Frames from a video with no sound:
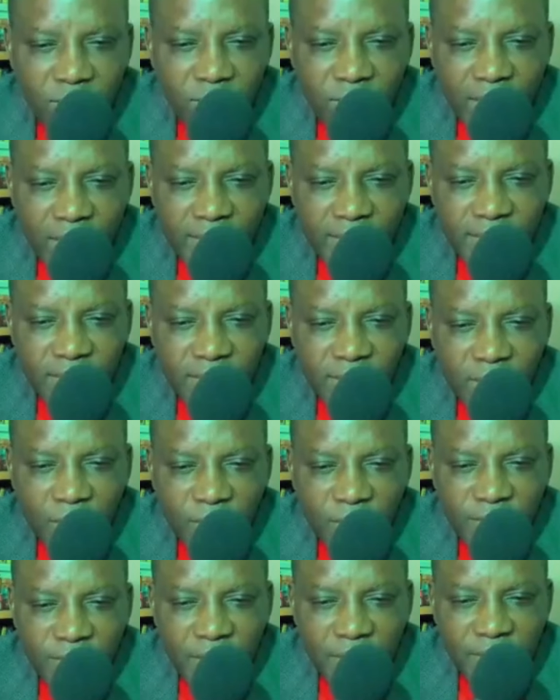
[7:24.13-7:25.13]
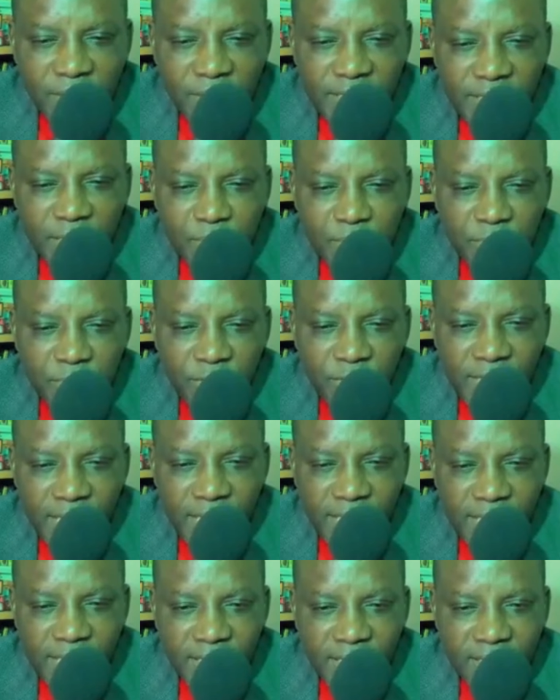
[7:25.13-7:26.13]
You can see some of them is still
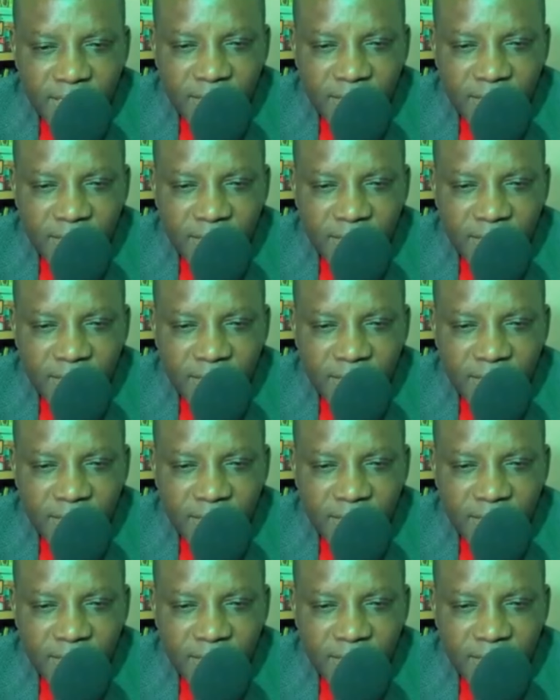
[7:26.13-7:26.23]
processing